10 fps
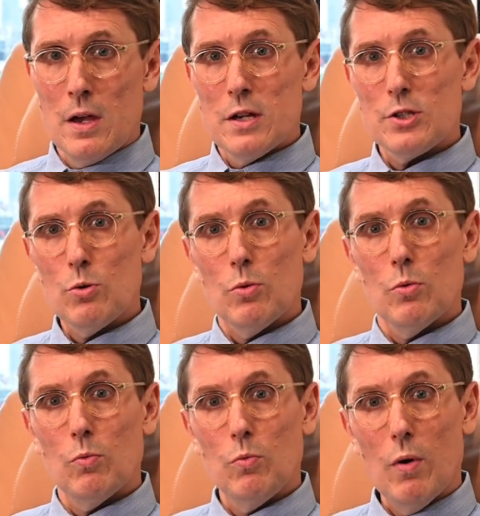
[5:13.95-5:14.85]
So
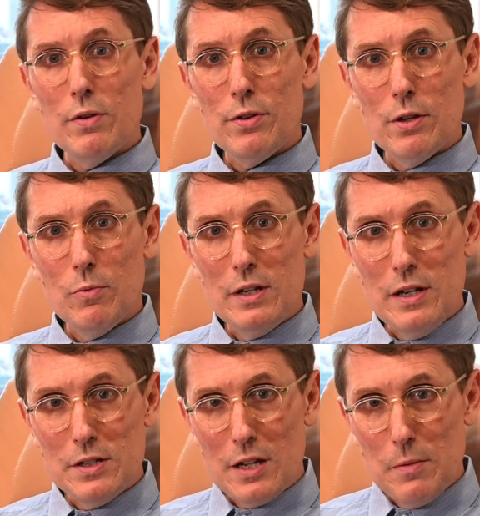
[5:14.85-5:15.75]
one thing we
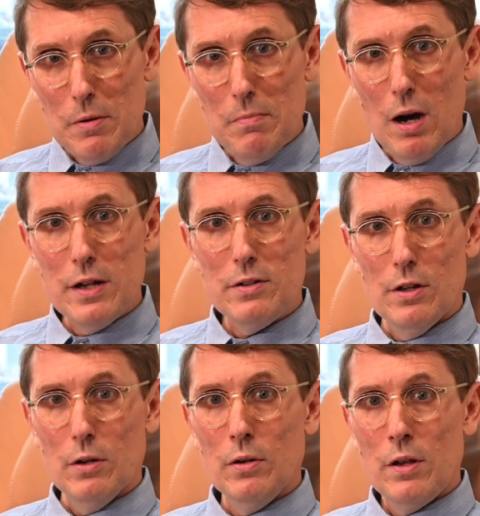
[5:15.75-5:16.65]
need to keep in mind,
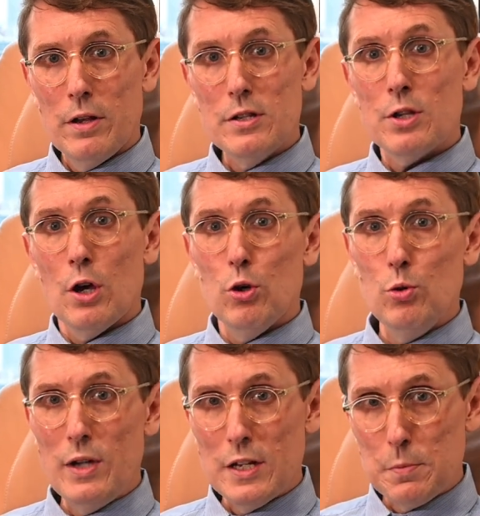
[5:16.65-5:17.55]
though, is who
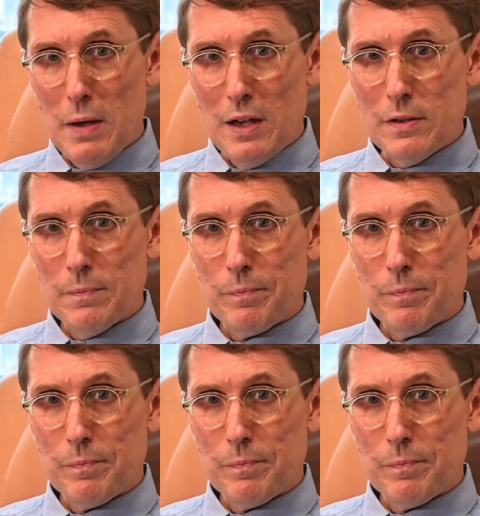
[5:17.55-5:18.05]
gets paid.